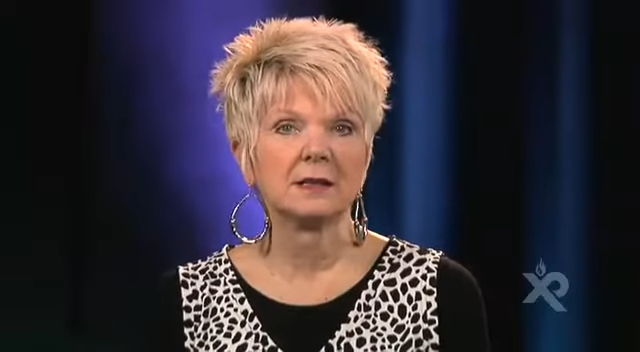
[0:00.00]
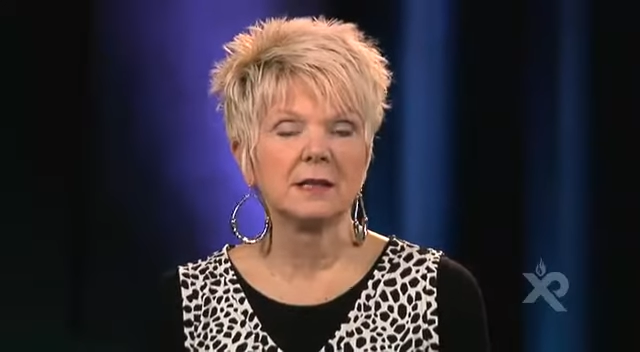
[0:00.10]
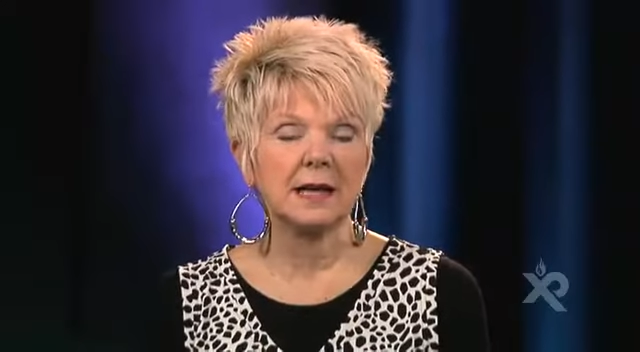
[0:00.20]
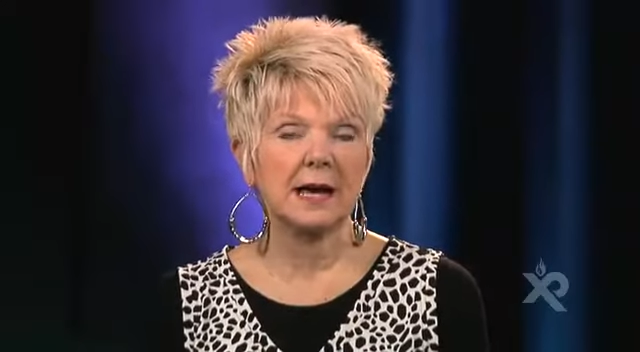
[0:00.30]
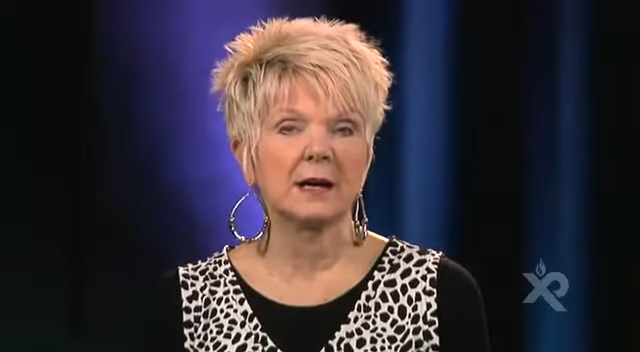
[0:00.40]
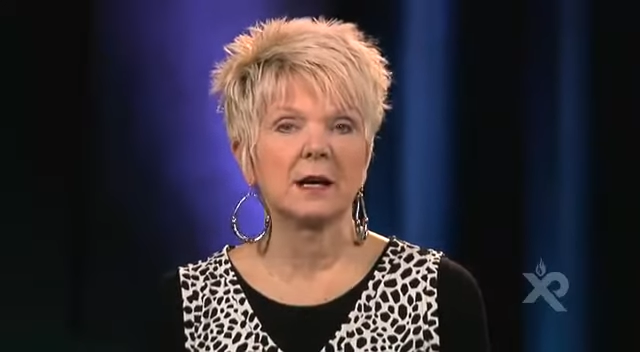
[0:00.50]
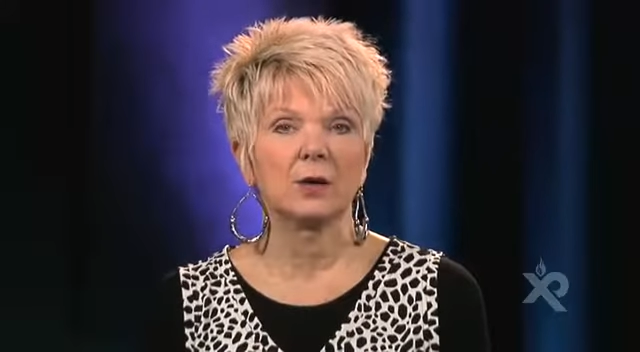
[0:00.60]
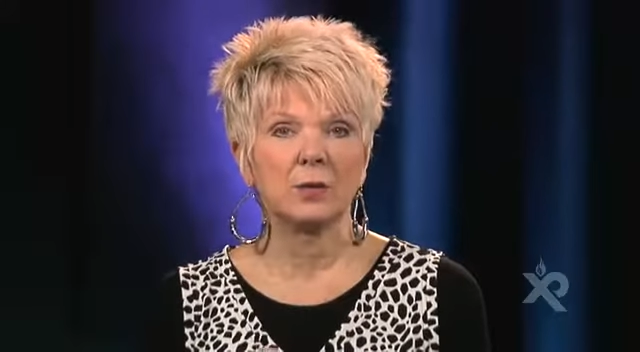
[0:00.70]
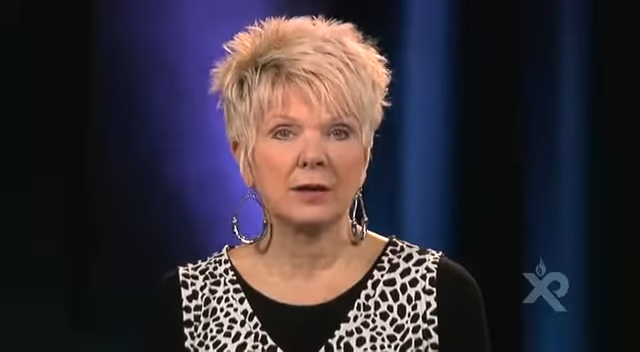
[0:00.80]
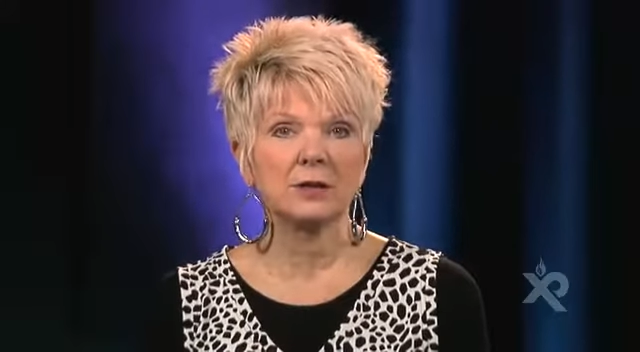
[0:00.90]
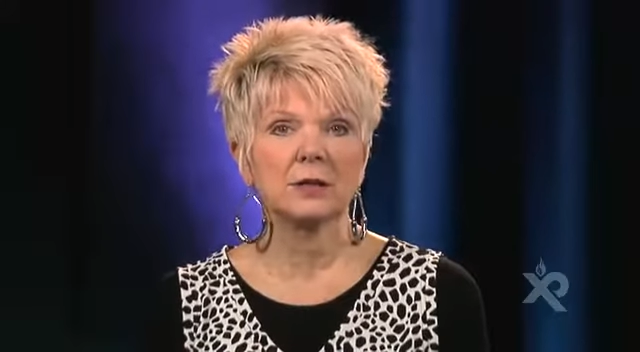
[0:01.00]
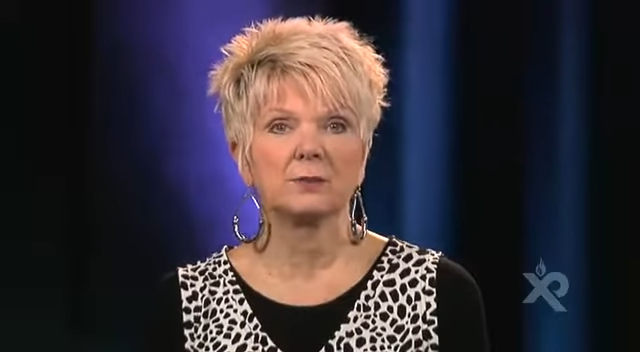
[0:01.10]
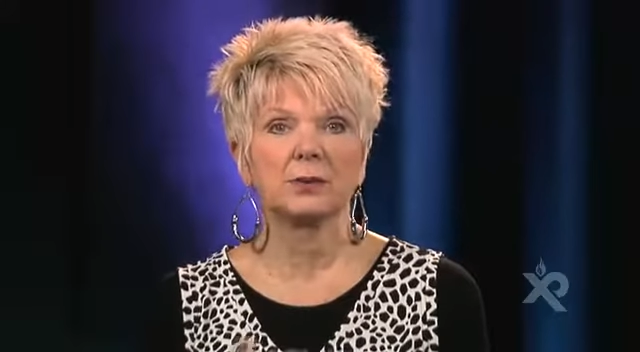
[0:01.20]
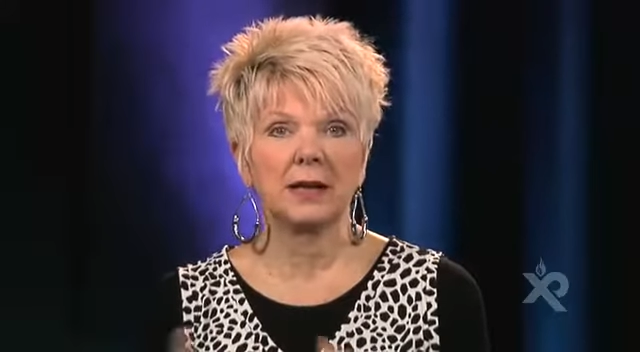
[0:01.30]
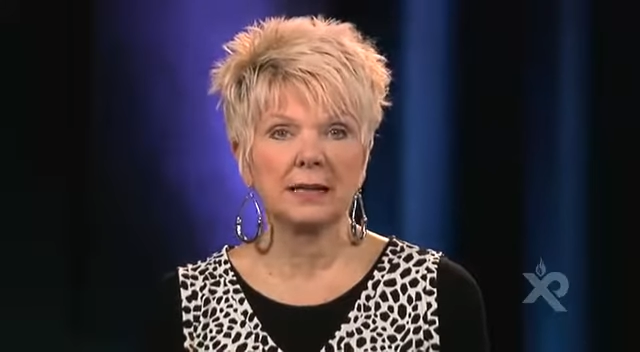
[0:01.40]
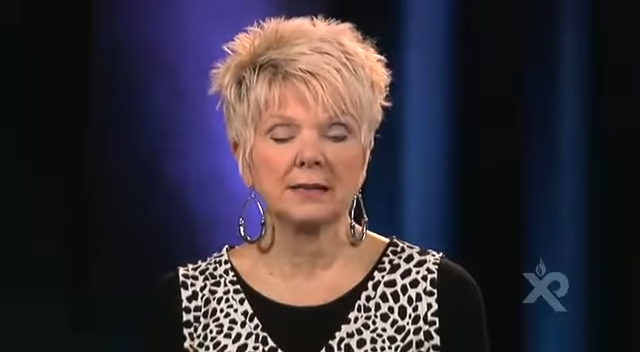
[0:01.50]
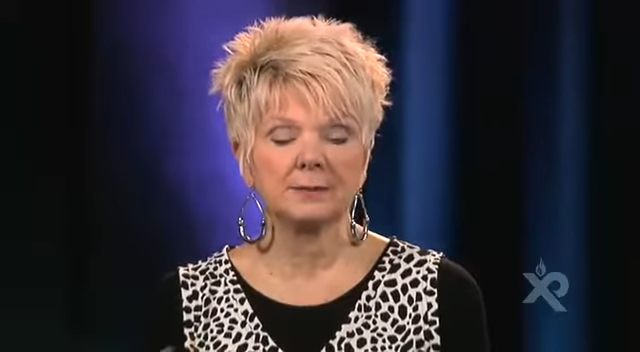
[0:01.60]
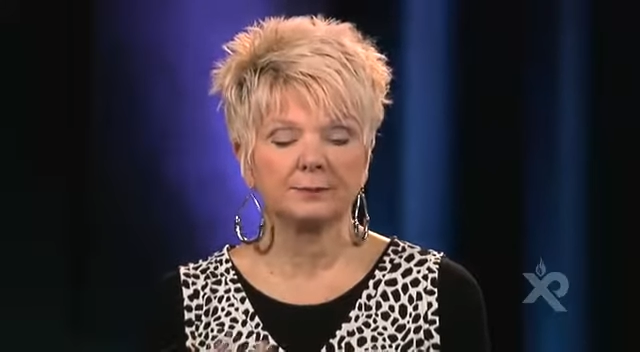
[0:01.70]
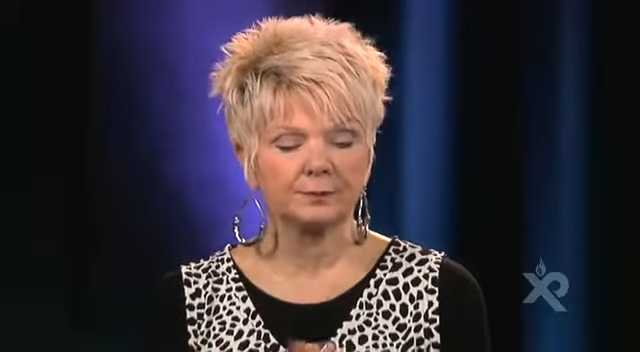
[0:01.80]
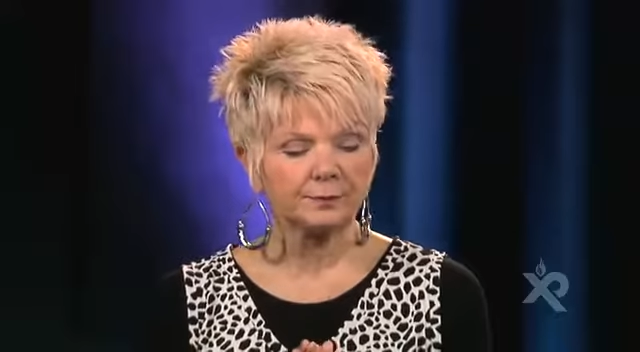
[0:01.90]
to get a rented place
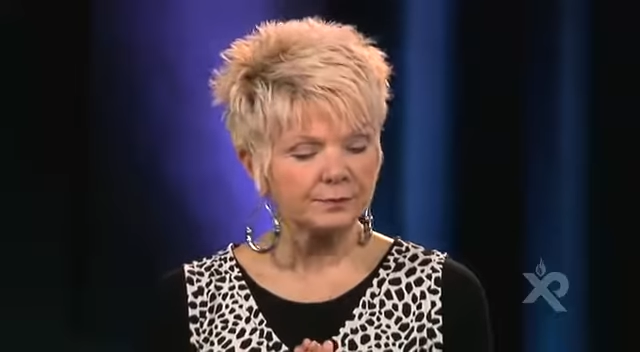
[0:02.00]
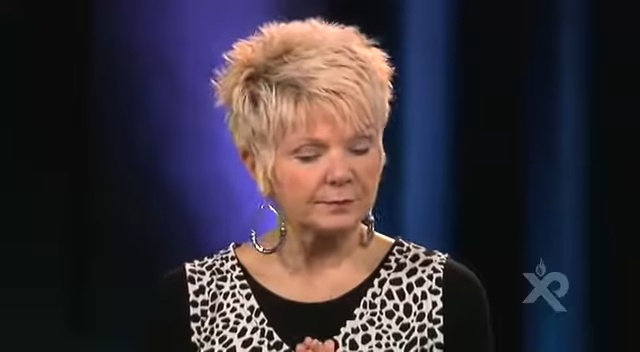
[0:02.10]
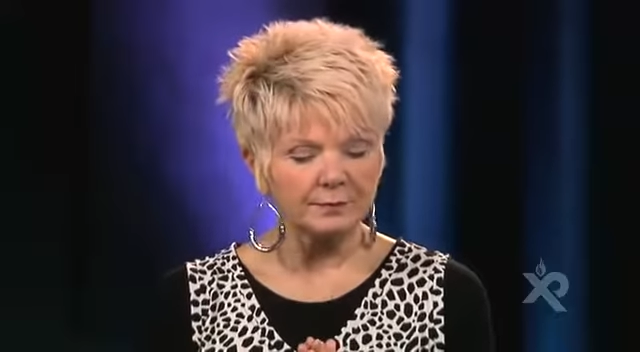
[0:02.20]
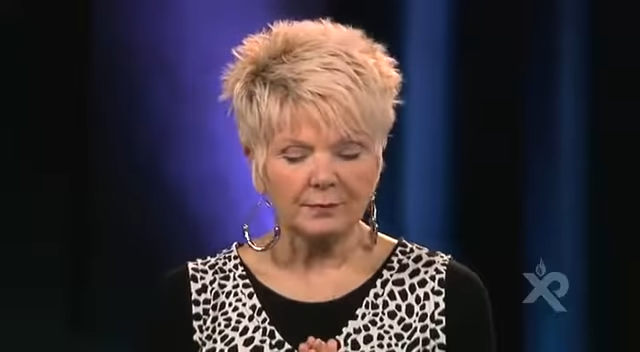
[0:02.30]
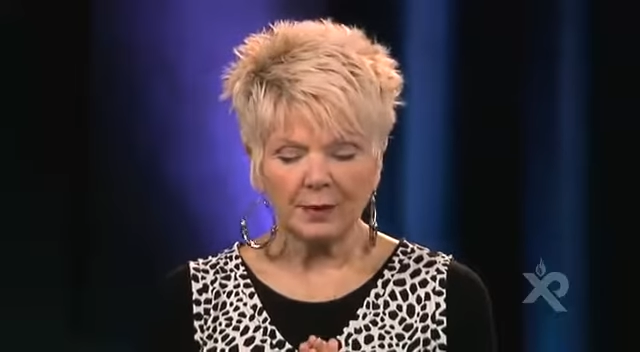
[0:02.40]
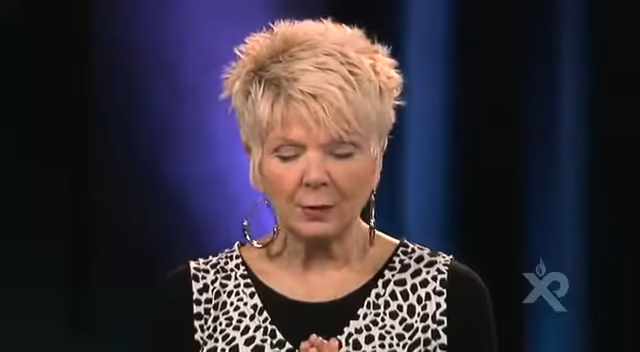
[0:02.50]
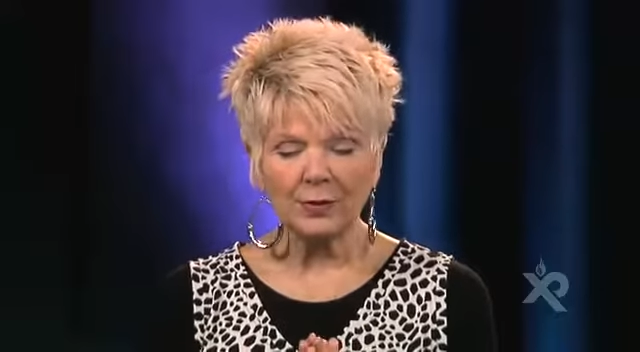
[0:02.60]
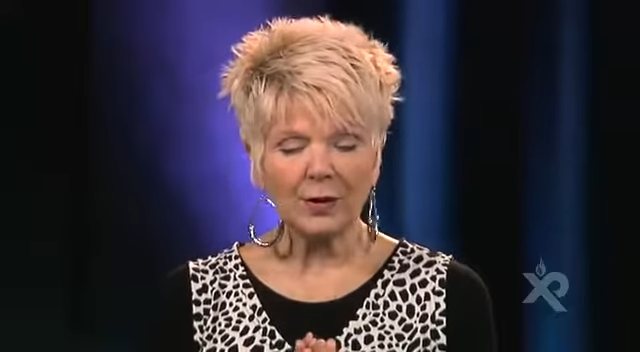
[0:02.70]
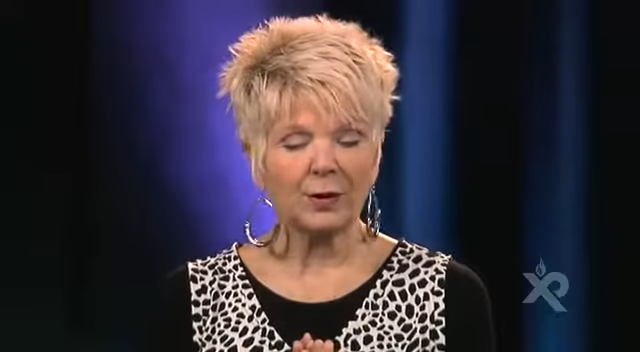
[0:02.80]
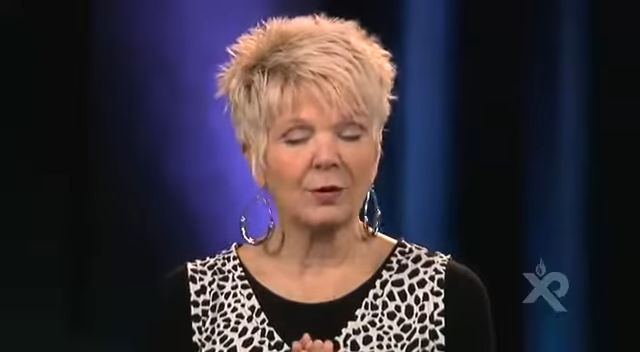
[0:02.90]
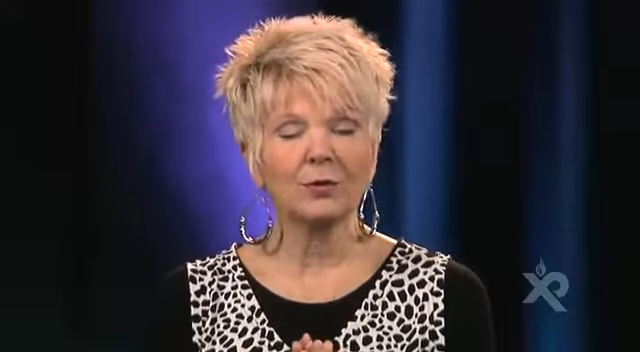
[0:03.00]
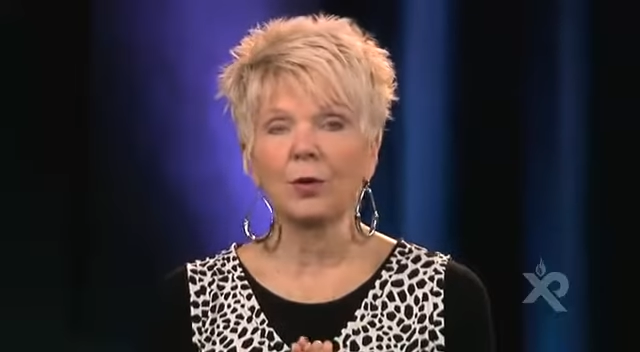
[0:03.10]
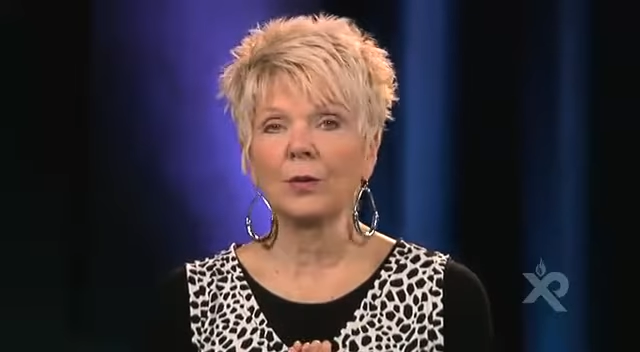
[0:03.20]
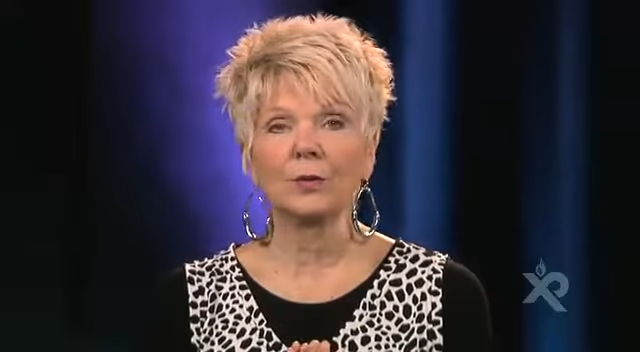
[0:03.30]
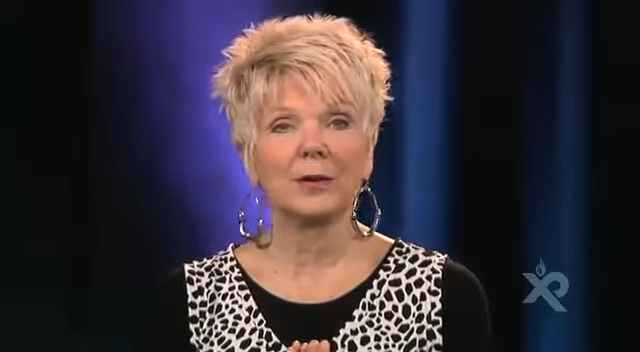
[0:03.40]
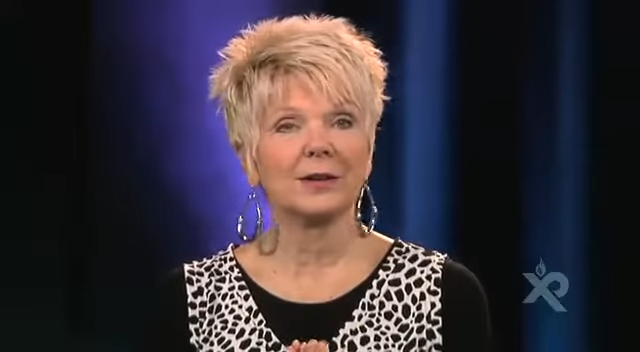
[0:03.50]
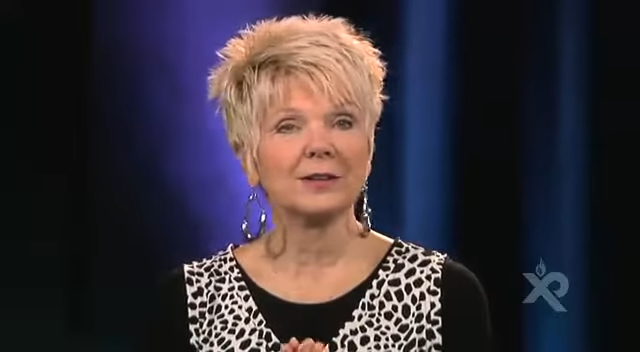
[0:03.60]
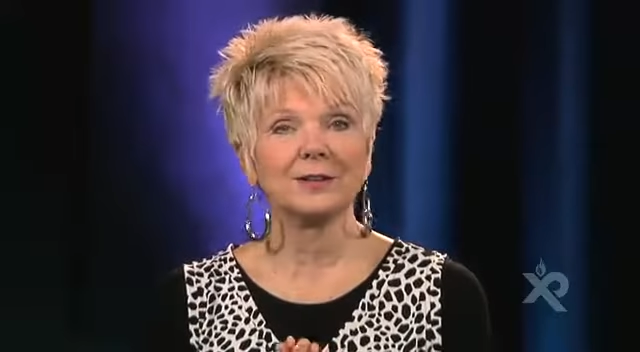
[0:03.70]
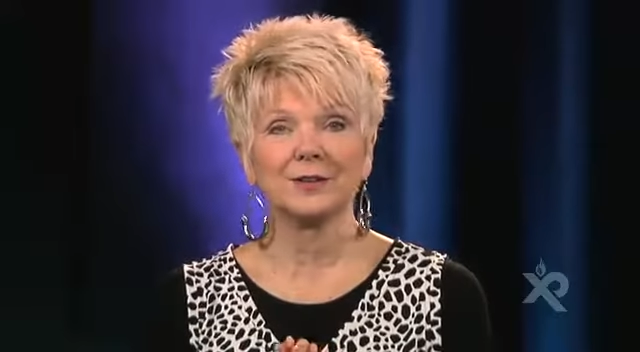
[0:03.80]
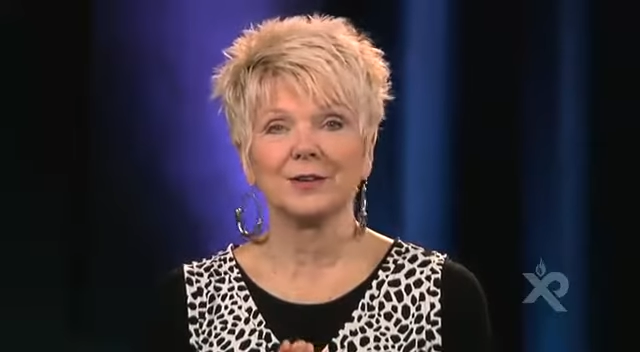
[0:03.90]
we thought, oh no, what are we going
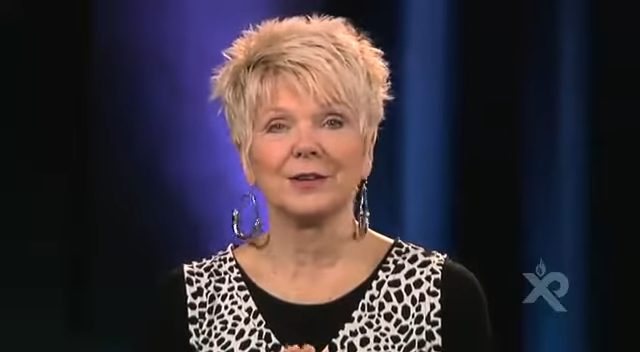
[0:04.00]
to do?